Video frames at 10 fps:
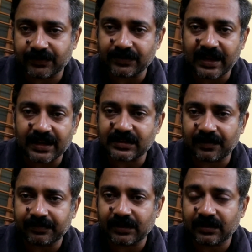So that's
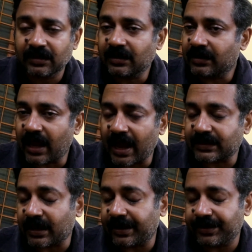something, as
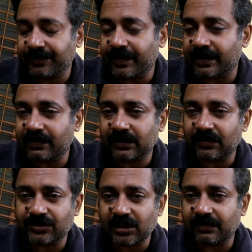you very well
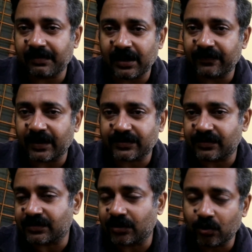know, German
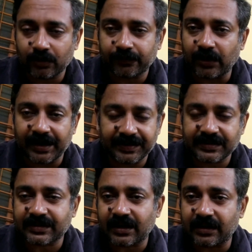manufacturers are known for, and
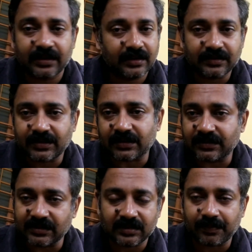this car
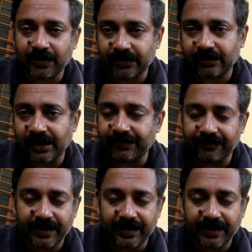doesn't disappoint on that.